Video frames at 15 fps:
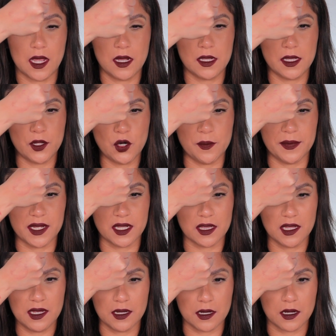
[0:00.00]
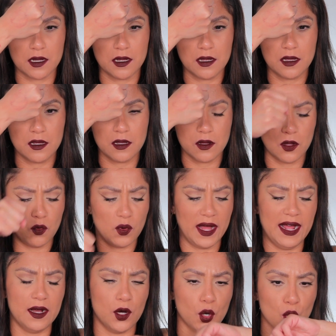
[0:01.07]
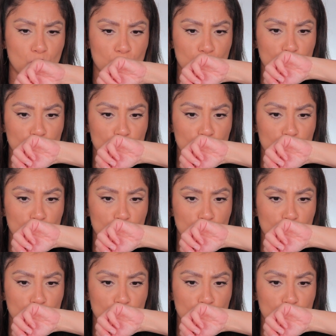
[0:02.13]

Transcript: A little bit, look. Oh wow.